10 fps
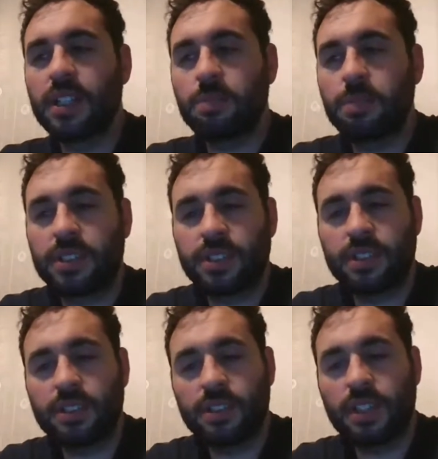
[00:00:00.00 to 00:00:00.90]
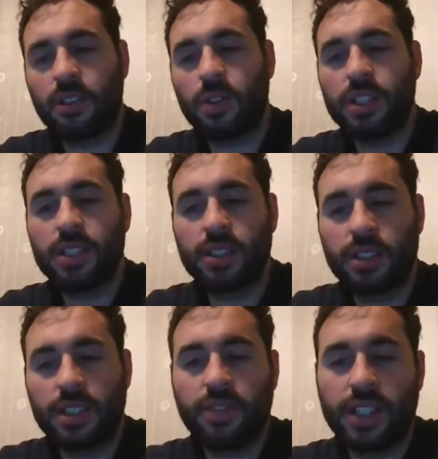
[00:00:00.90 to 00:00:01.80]
but I rather,
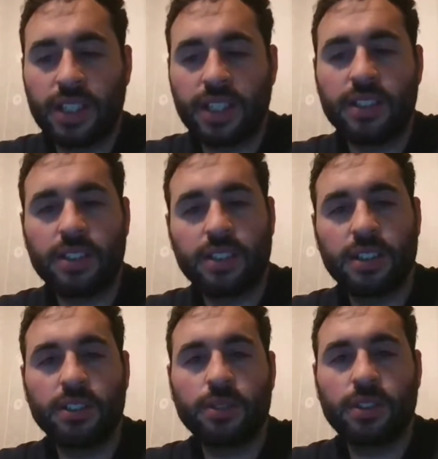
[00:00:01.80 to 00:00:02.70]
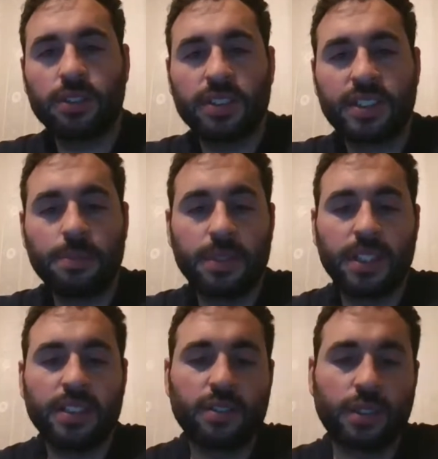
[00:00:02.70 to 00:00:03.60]
if I can, dyno it on the same
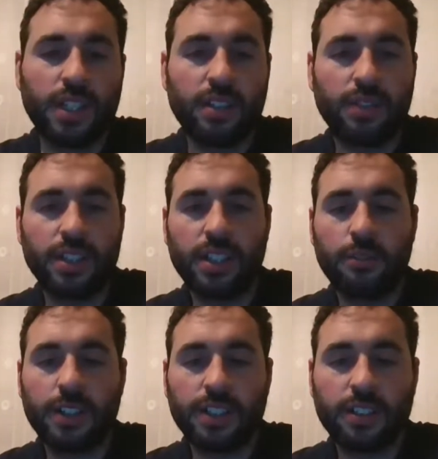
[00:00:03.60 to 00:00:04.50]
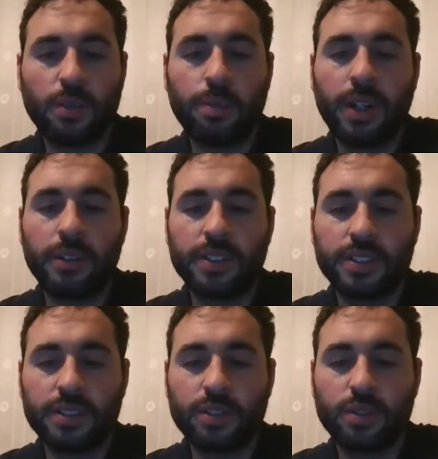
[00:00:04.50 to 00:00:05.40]
day, so I have a direct
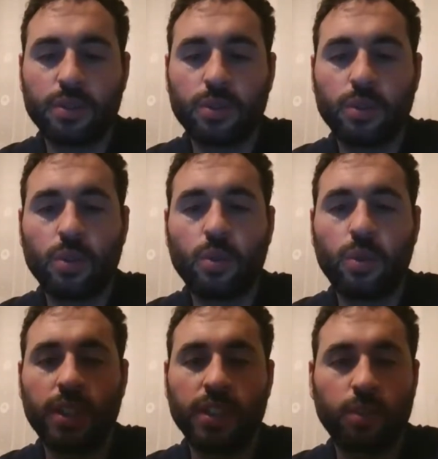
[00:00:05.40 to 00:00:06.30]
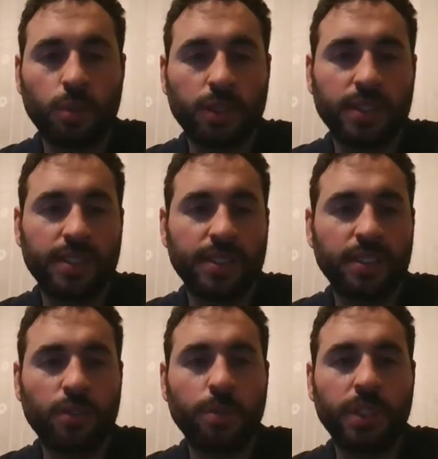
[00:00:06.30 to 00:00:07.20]
comparison to what it was
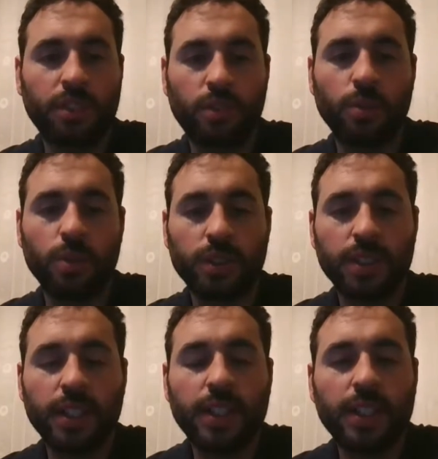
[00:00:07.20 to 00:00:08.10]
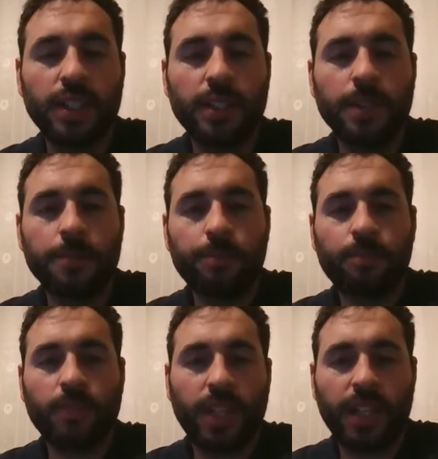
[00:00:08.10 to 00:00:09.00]
and to make sure
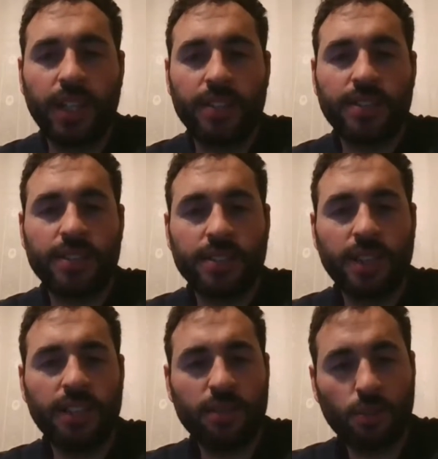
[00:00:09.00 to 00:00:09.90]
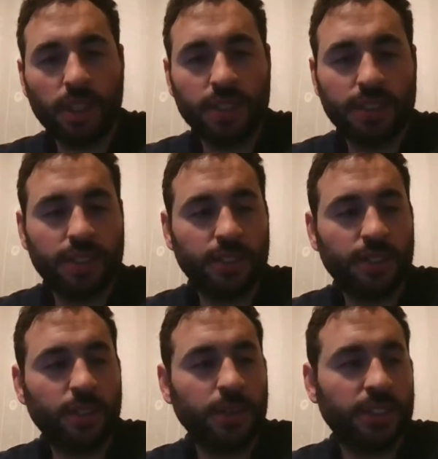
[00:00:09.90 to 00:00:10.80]
it's right.
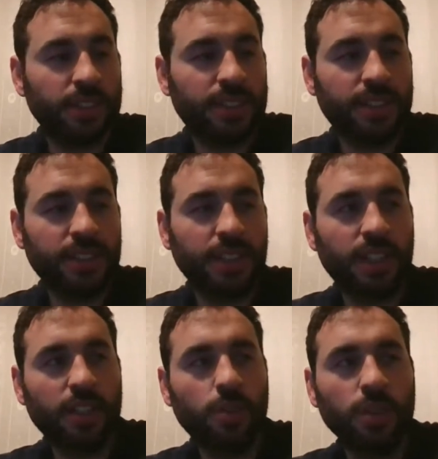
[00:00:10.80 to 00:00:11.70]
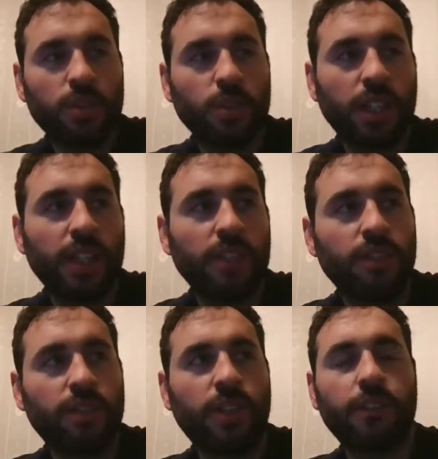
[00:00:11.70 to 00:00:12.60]
It's just I don't want to have a
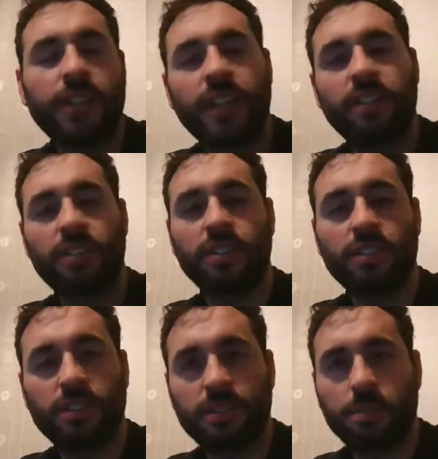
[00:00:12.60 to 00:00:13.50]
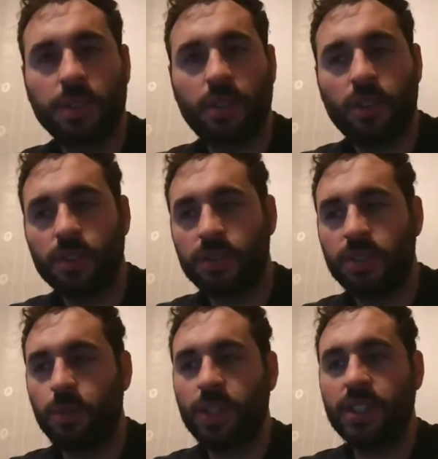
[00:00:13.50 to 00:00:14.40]
variation because the
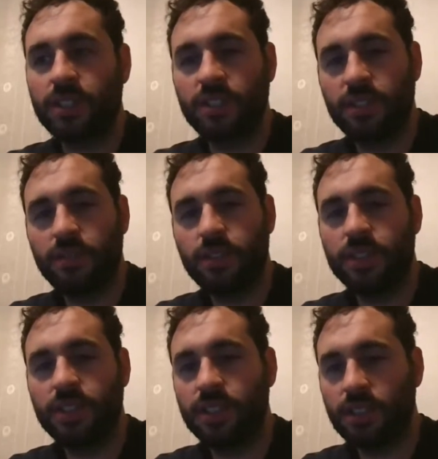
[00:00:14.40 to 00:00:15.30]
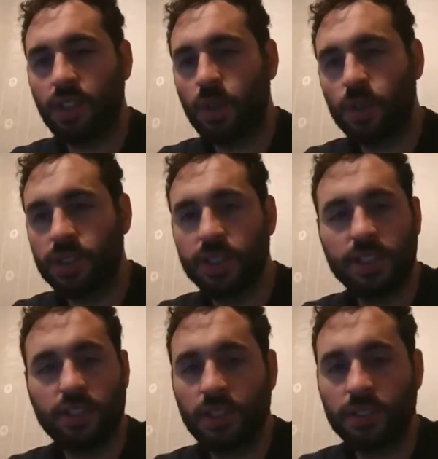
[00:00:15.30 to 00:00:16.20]
weather is different. It's colder,
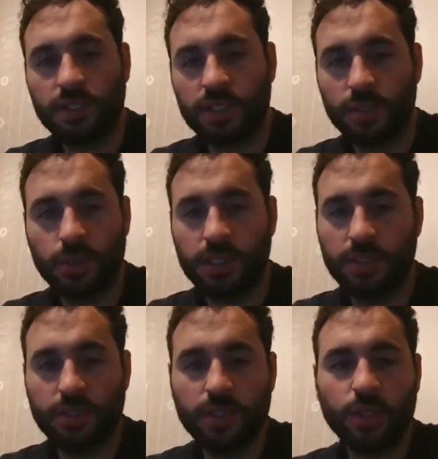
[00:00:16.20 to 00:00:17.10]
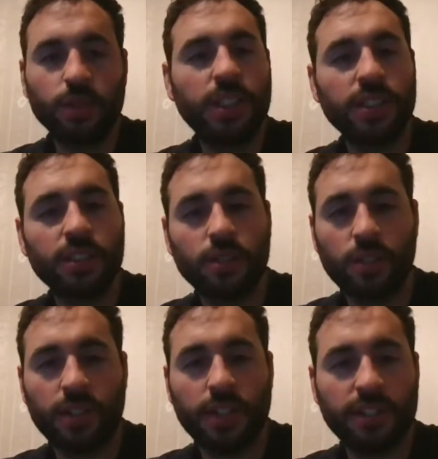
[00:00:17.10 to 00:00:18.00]
it's hotter, whatever. Dyno
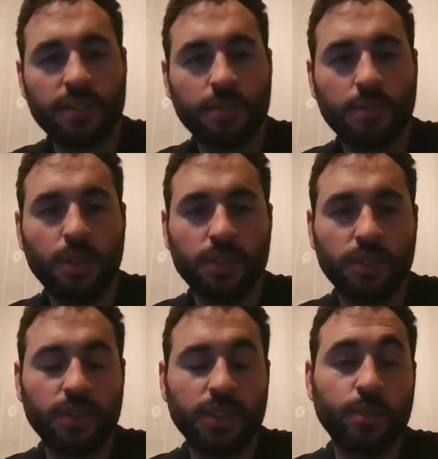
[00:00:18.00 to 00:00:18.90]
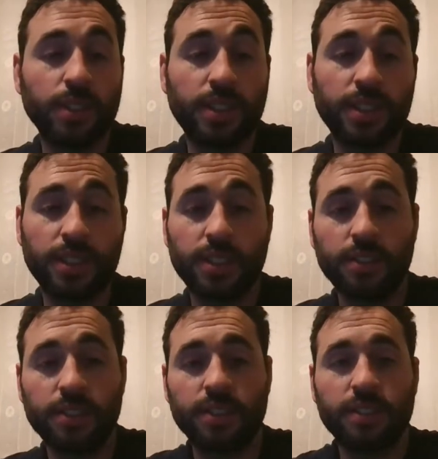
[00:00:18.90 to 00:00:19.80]
corrects most of it. One thing dyno
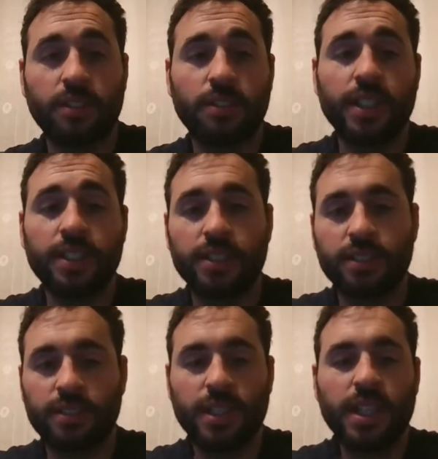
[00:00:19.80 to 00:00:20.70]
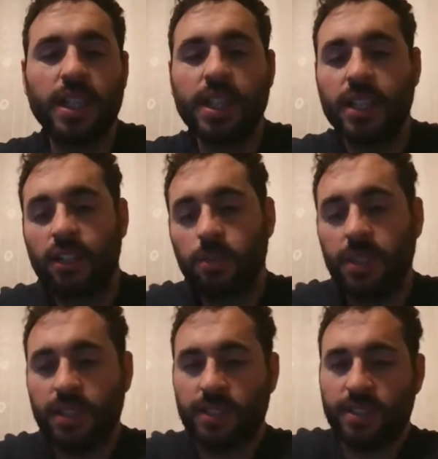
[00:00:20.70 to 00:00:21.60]
doesn't correct, it's
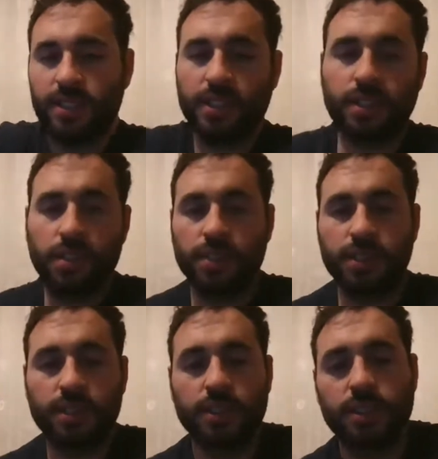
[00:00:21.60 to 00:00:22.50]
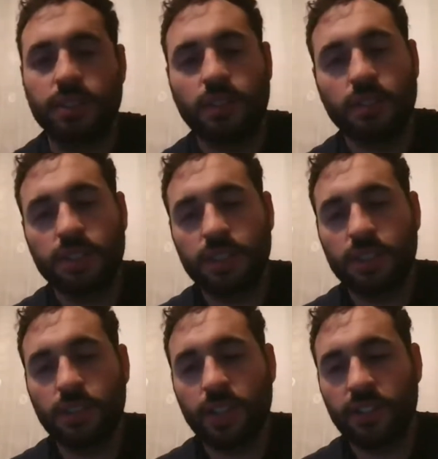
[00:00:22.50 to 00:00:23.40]
humidity on the
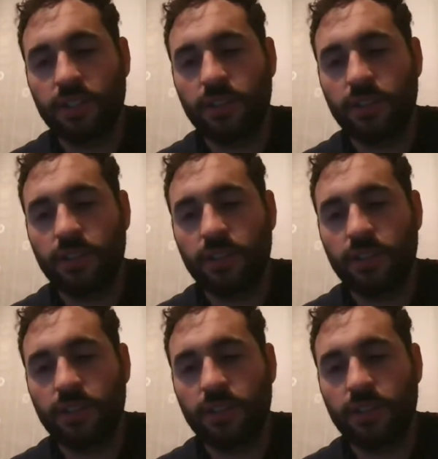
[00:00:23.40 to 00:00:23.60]
correction